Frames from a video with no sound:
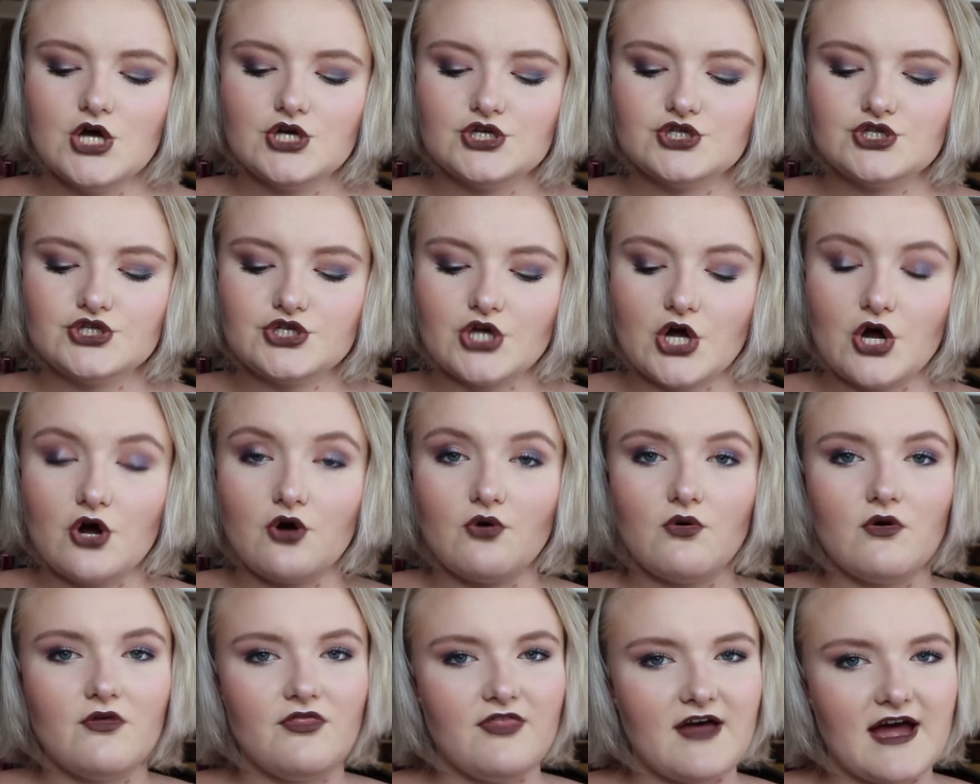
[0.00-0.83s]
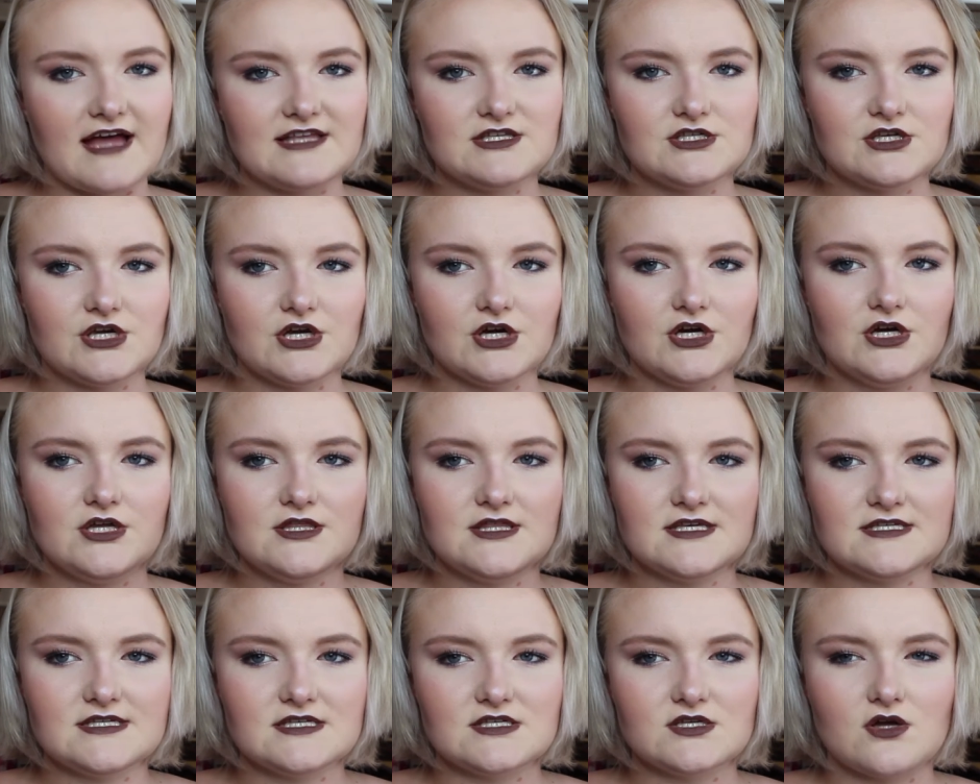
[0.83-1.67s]
So that's good.
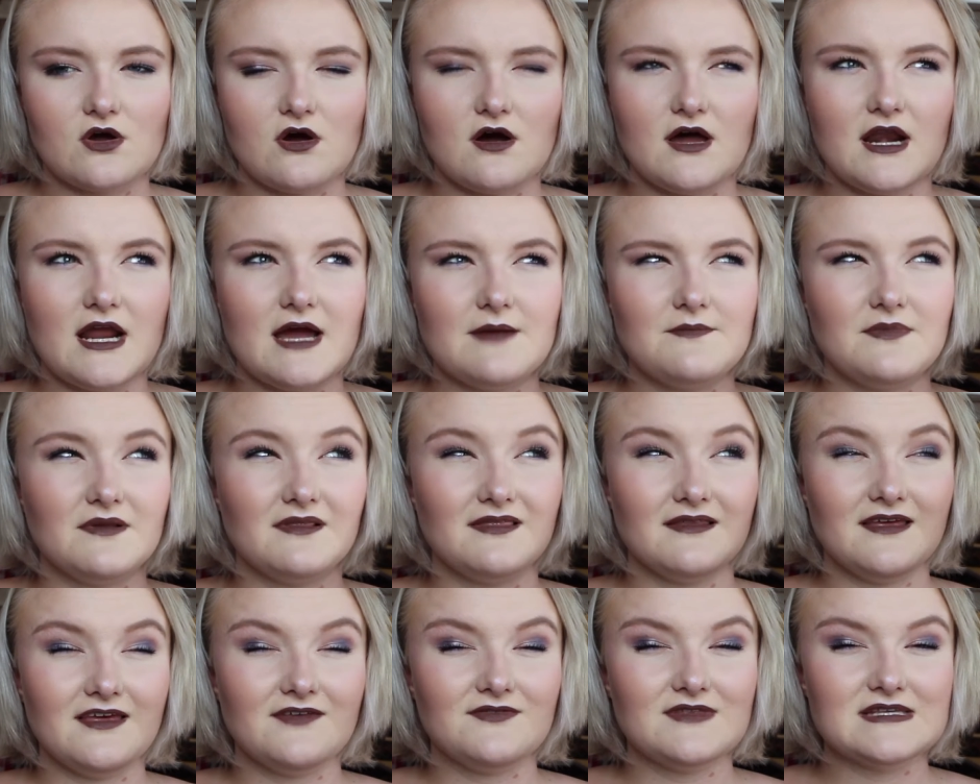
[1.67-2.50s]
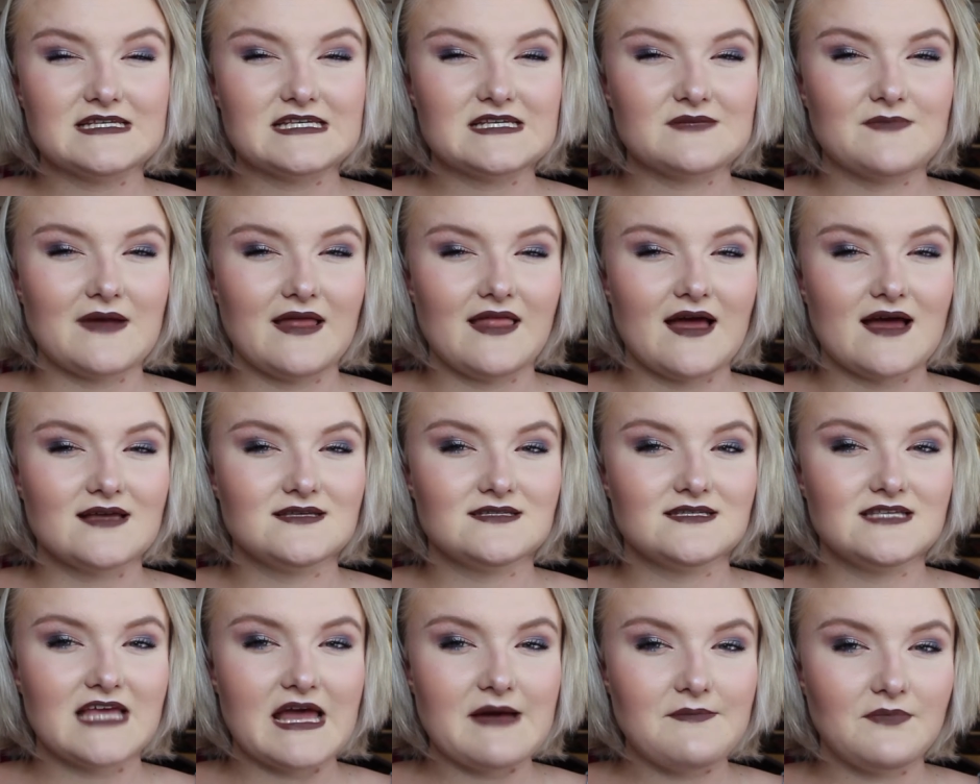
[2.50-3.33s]
This is gone. I believe this is my
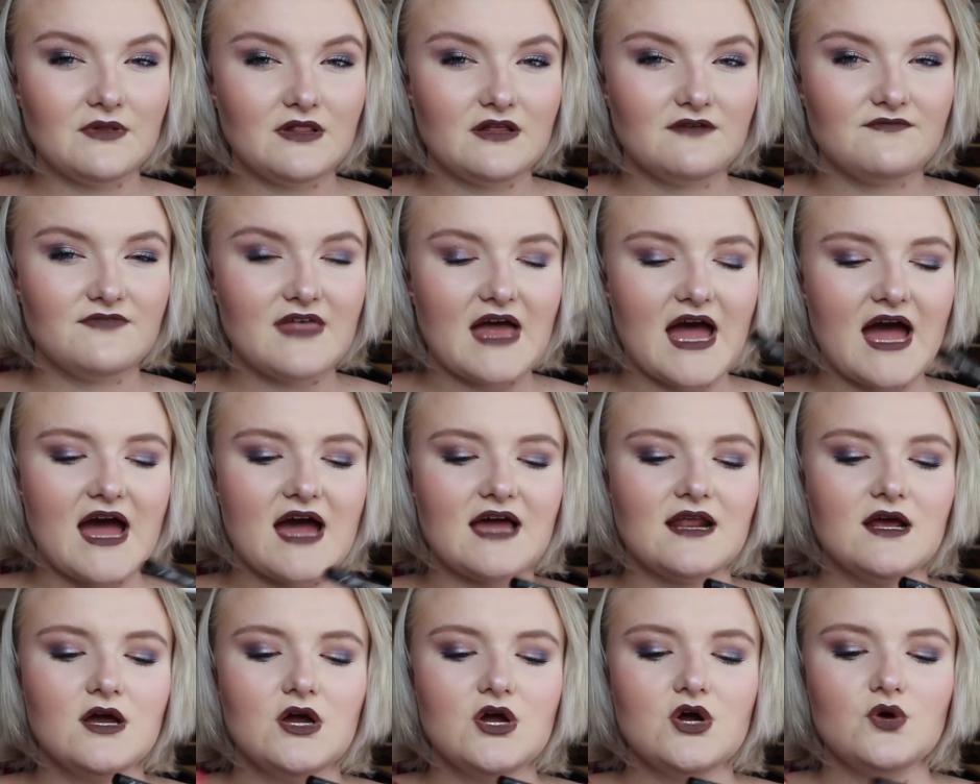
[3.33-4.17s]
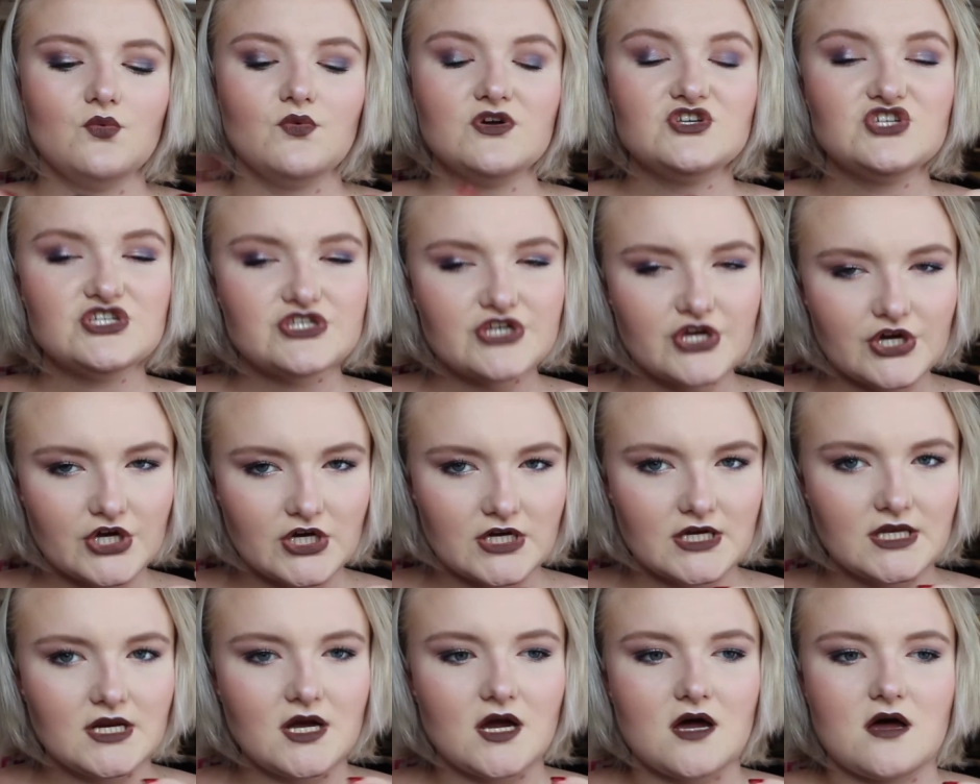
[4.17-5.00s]
last sample of that, which is
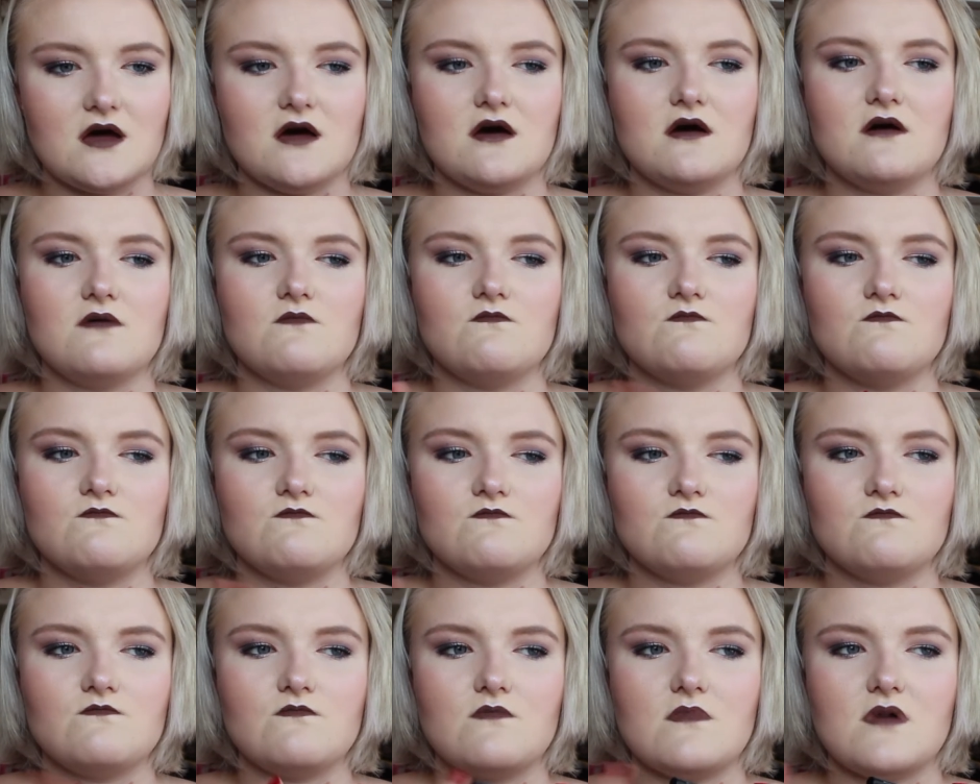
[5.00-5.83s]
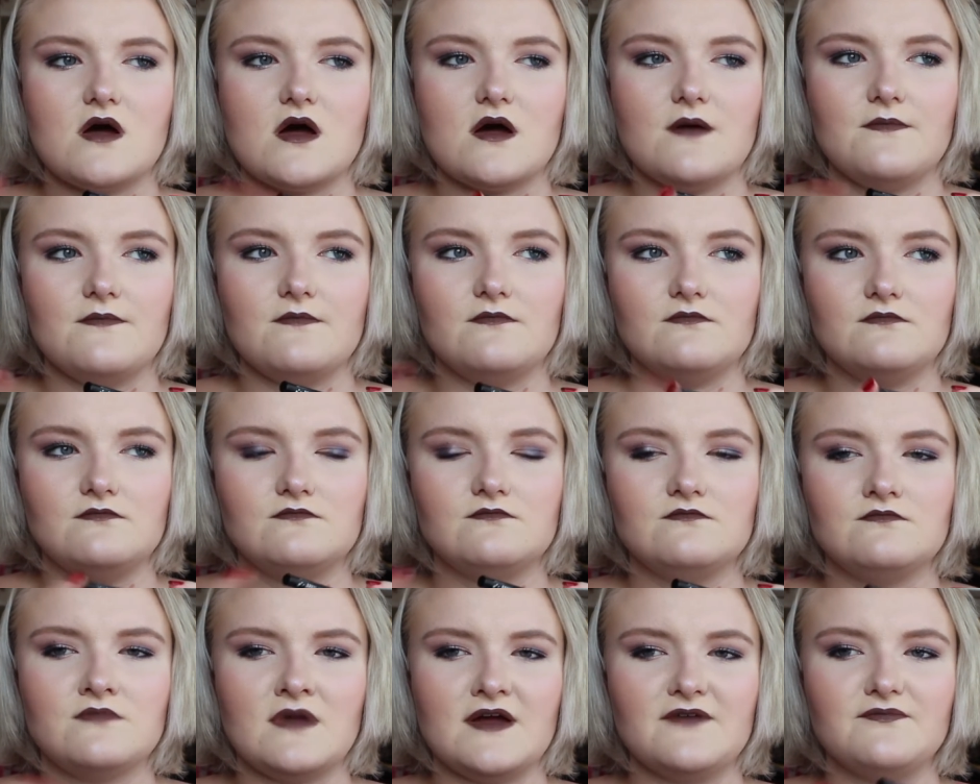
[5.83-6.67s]
good. Um, I'm
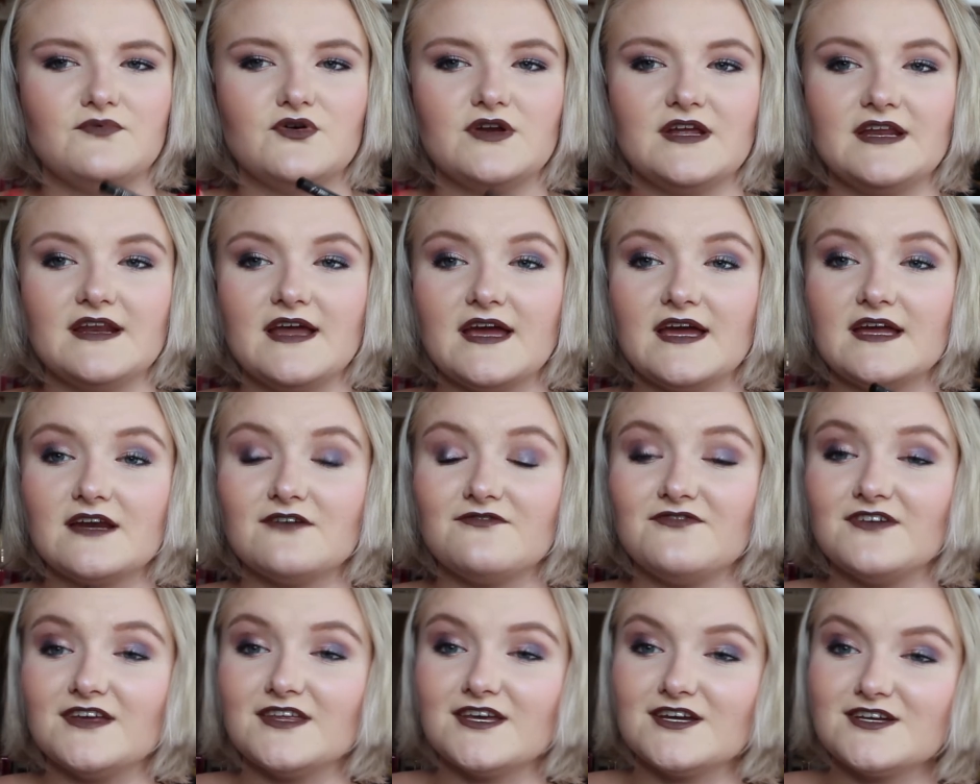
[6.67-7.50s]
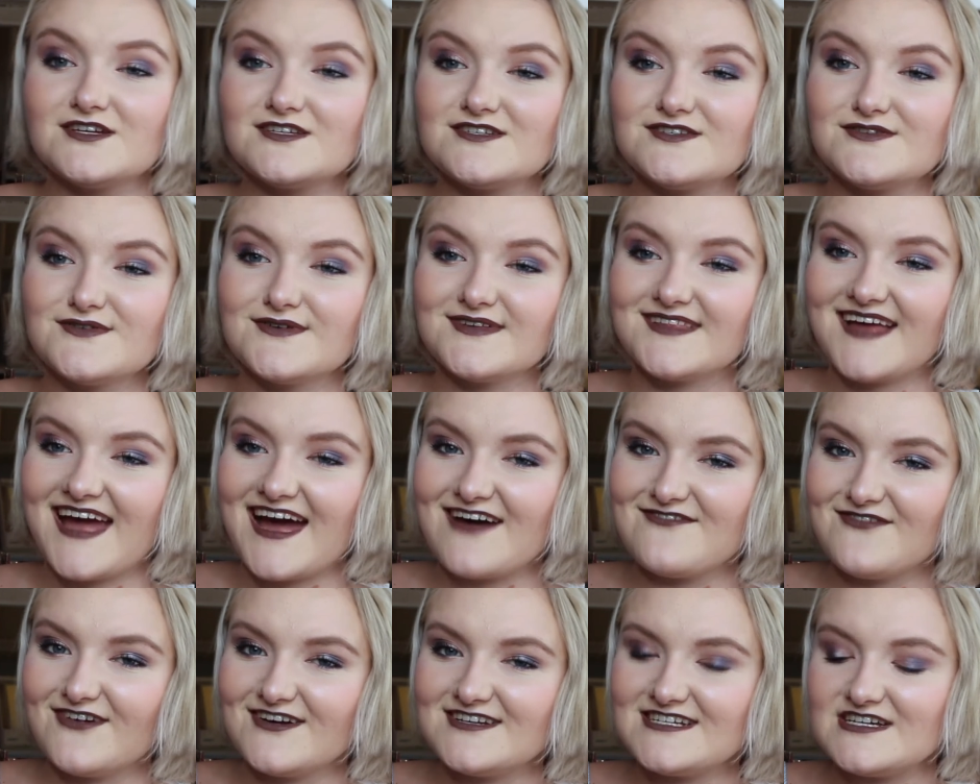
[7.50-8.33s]
I have pretty negative feelings toward
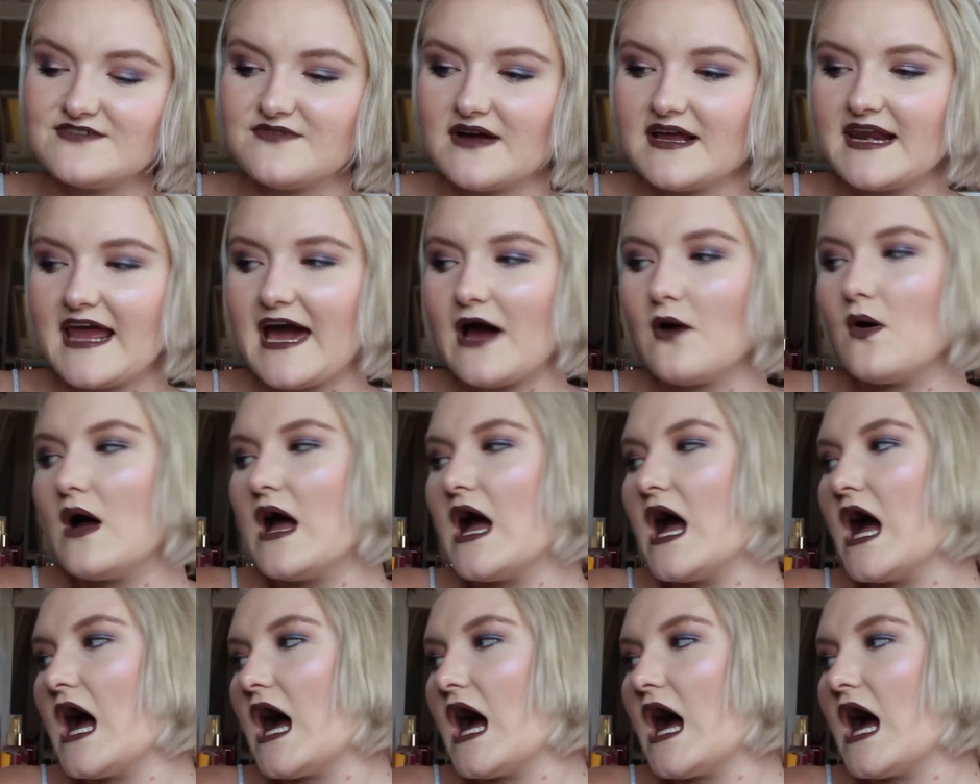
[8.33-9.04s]
Kat Von D right now.